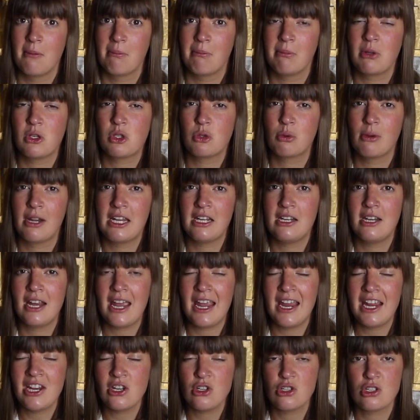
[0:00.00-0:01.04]
between
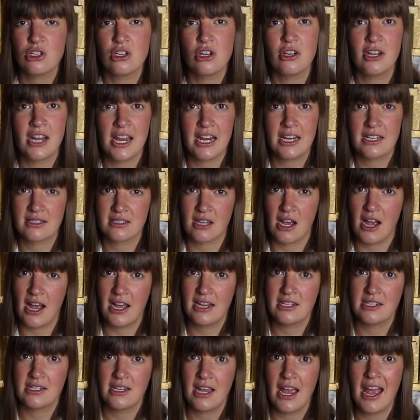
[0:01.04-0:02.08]
each unique
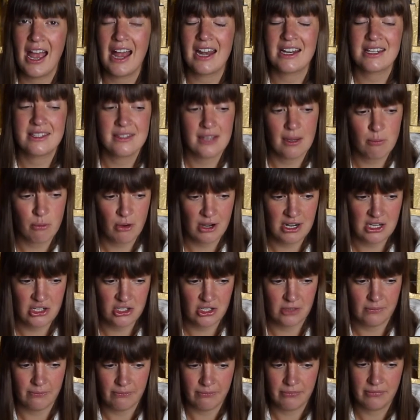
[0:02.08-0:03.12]
site and
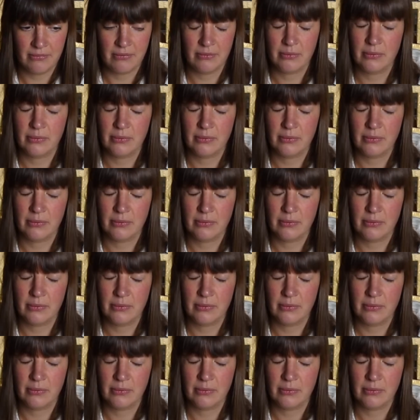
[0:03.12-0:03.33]
sub-region.